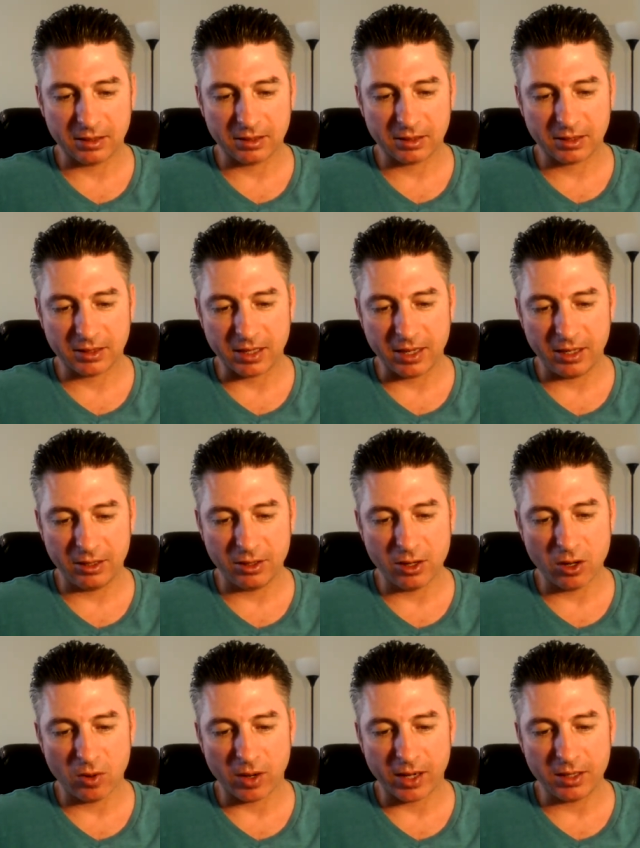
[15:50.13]
Say
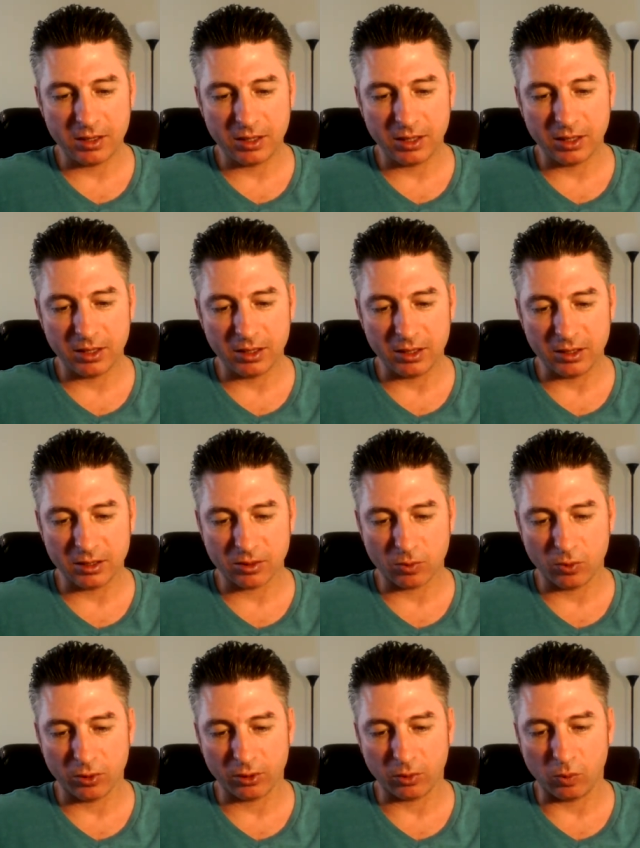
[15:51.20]
no idea is
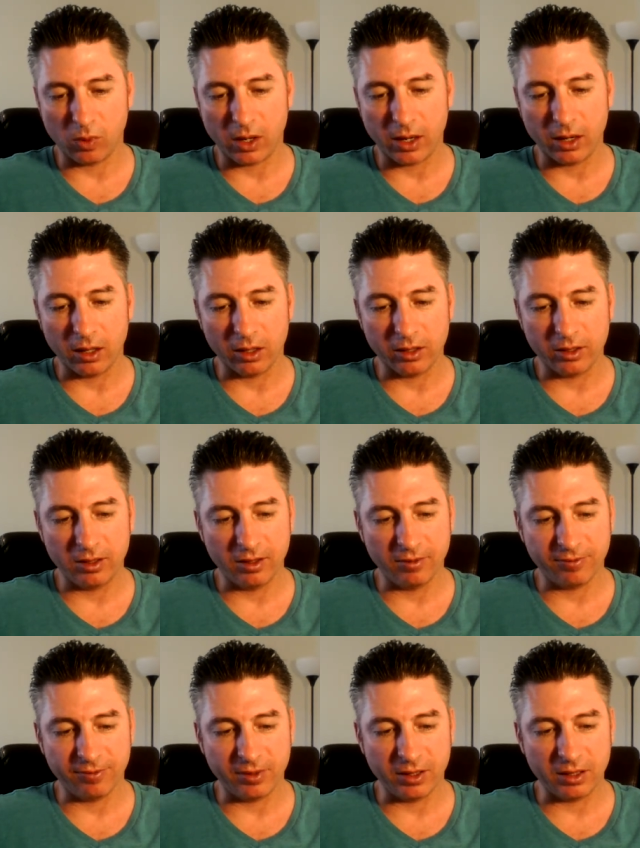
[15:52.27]
worthwhile
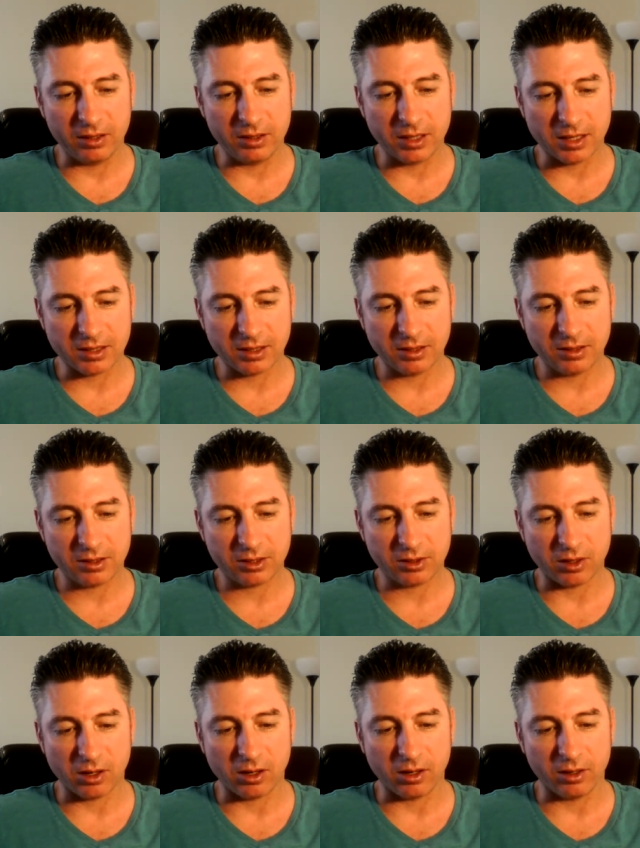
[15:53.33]
if it doesn't
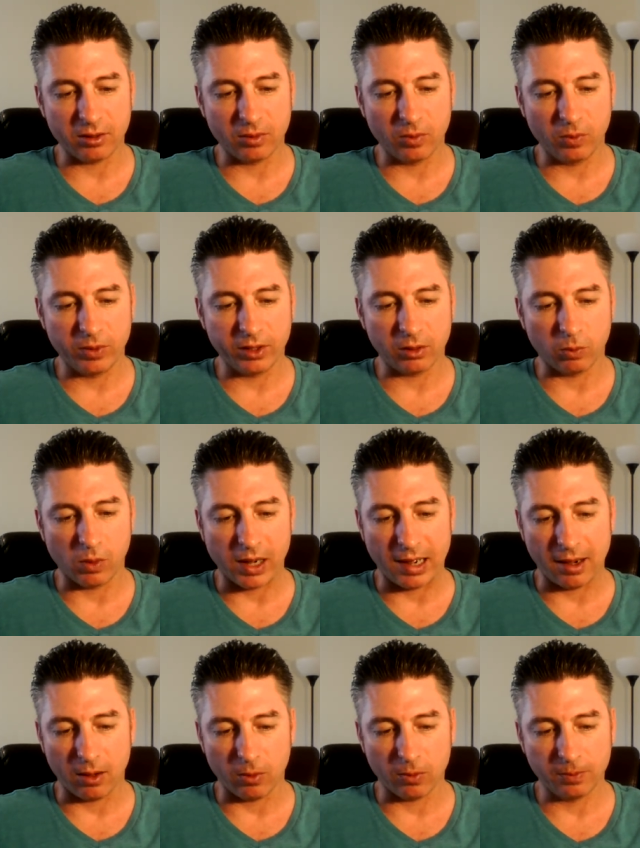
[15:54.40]
start with
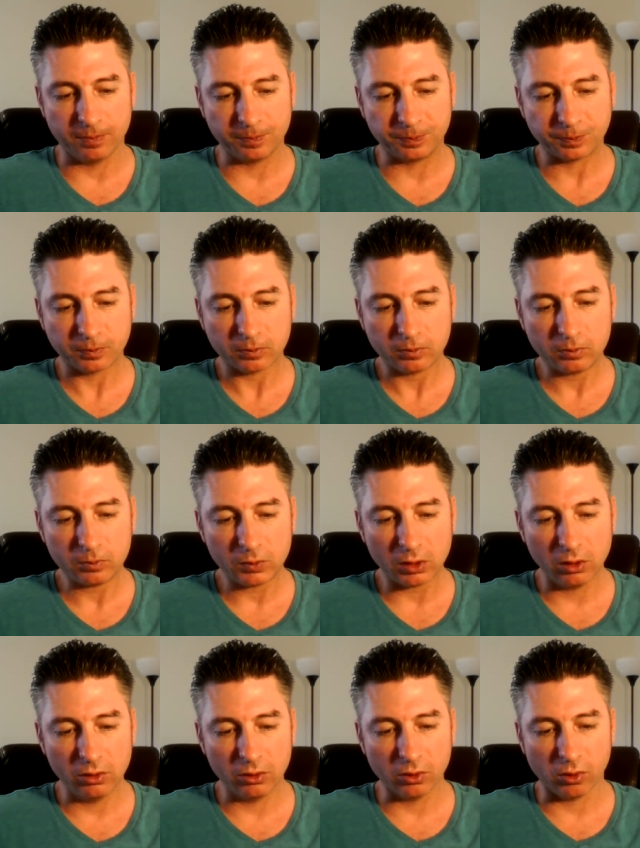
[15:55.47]
wow.
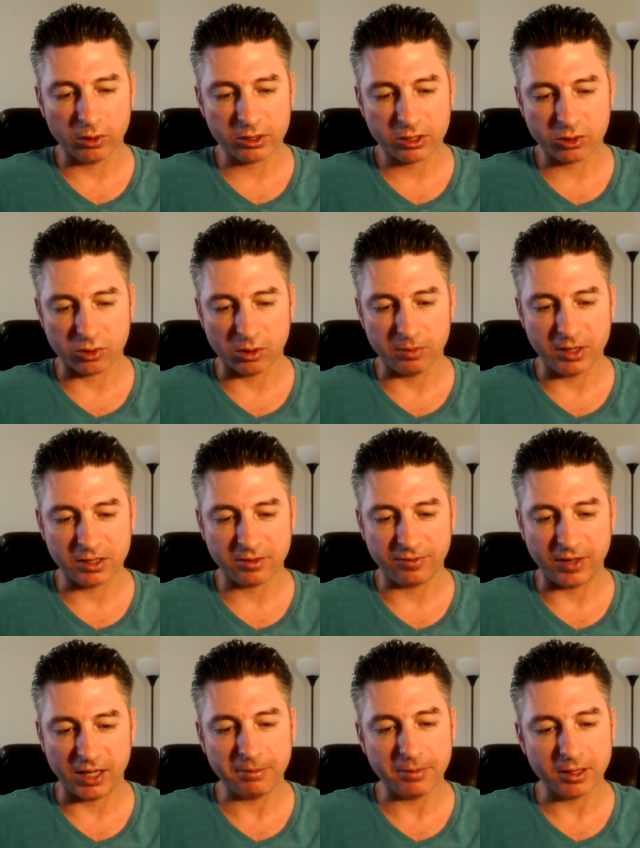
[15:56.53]
Nordstrom is
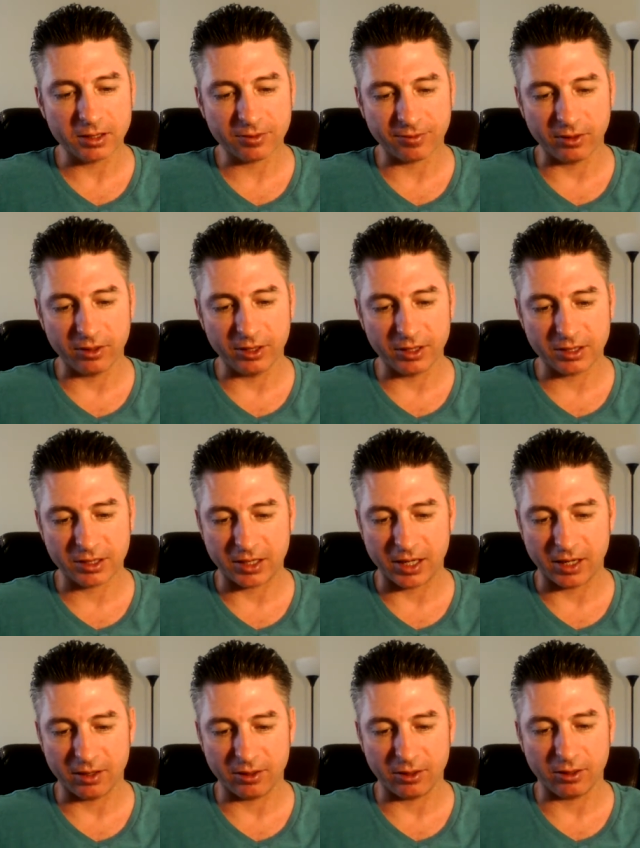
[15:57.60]
famous for this
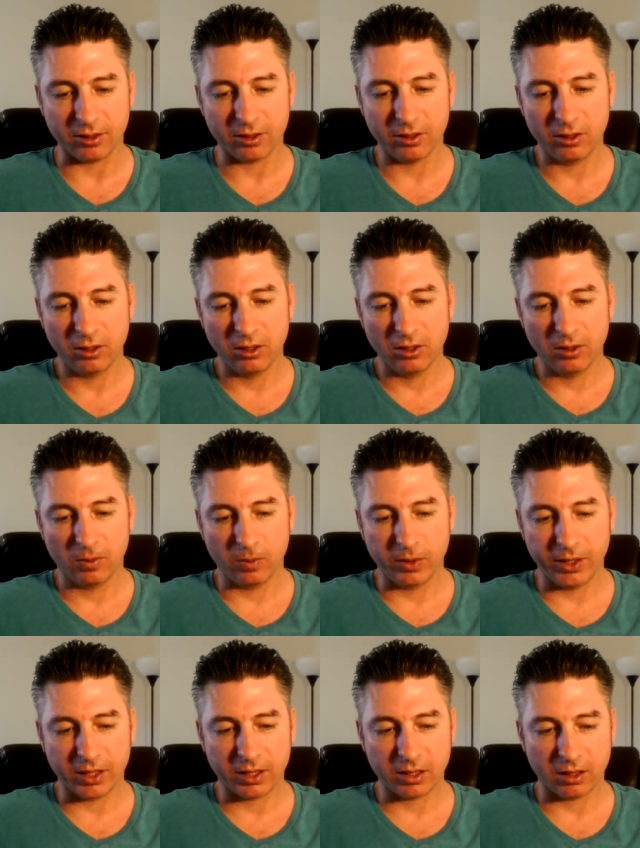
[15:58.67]
standard.
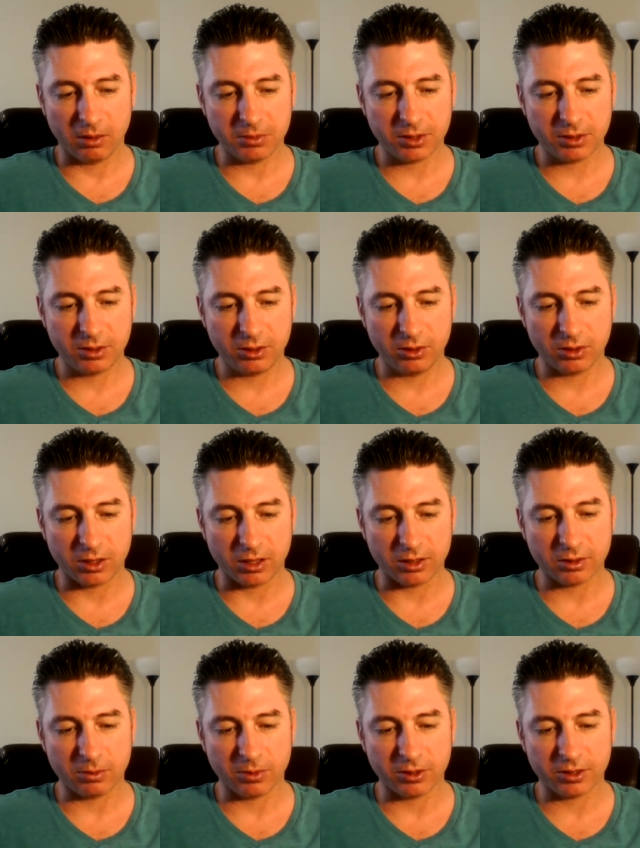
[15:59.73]
When it comes to
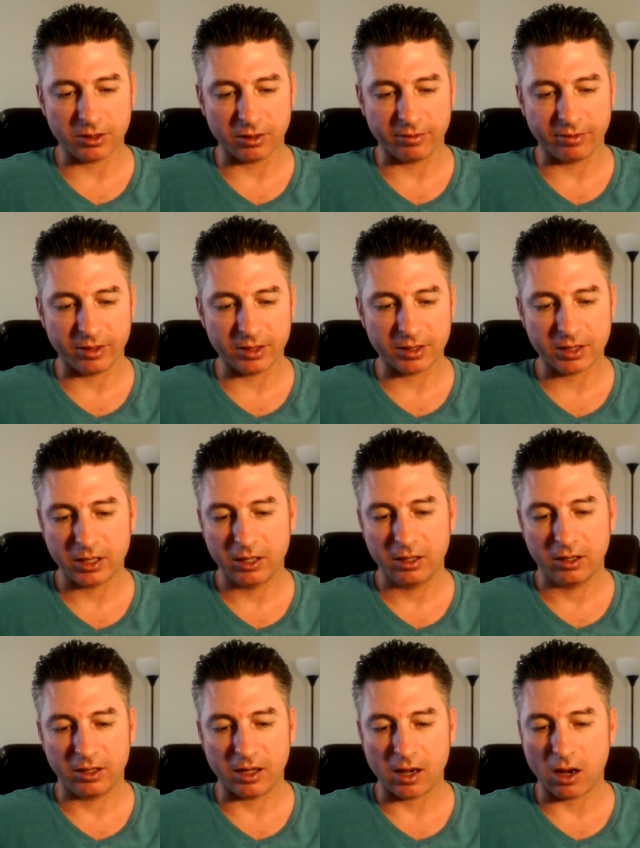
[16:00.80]
customer service,
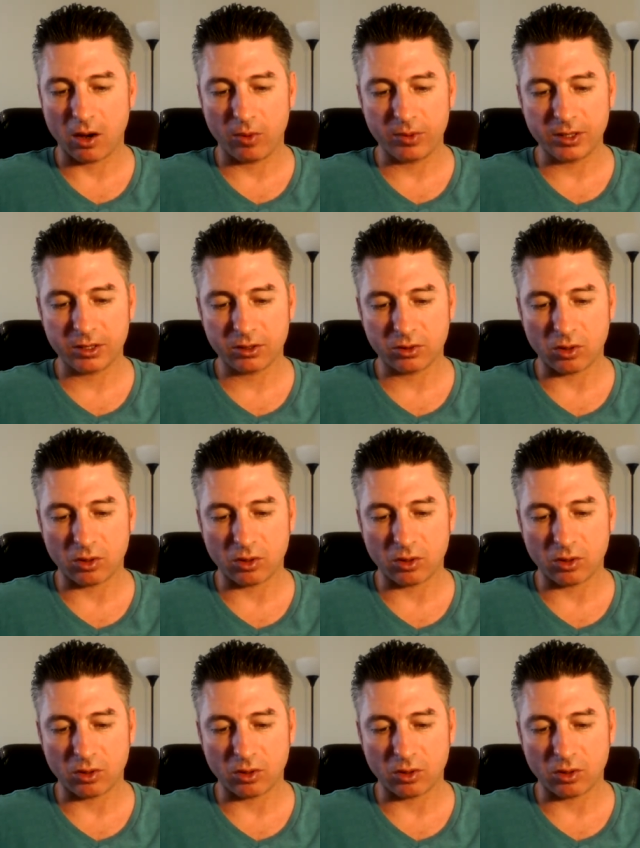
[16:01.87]
they always